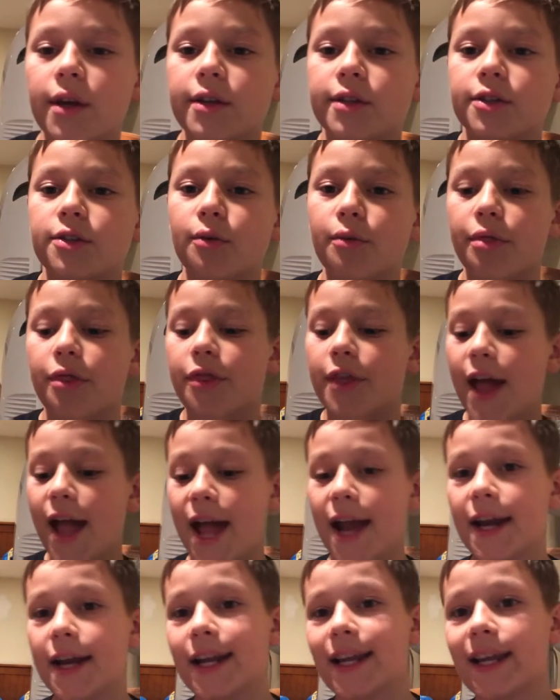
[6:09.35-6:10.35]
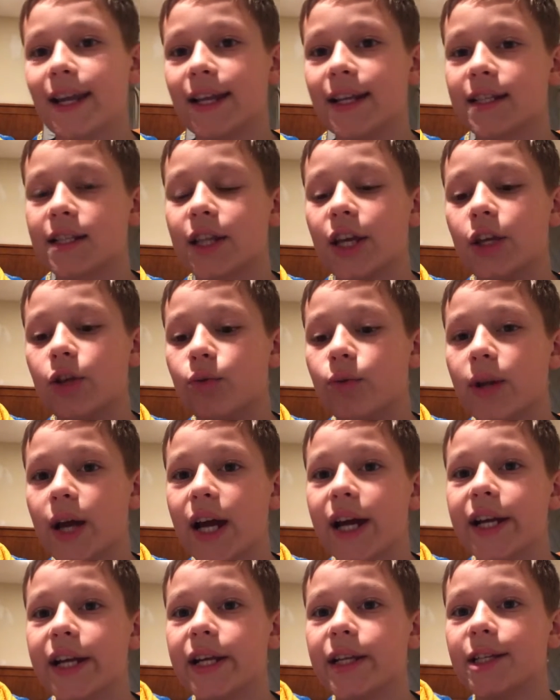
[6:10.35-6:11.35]
So then is the
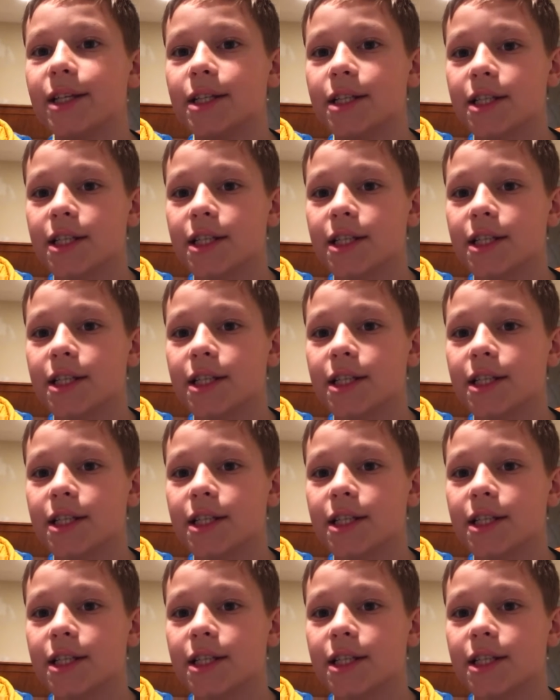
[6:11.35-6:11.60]
United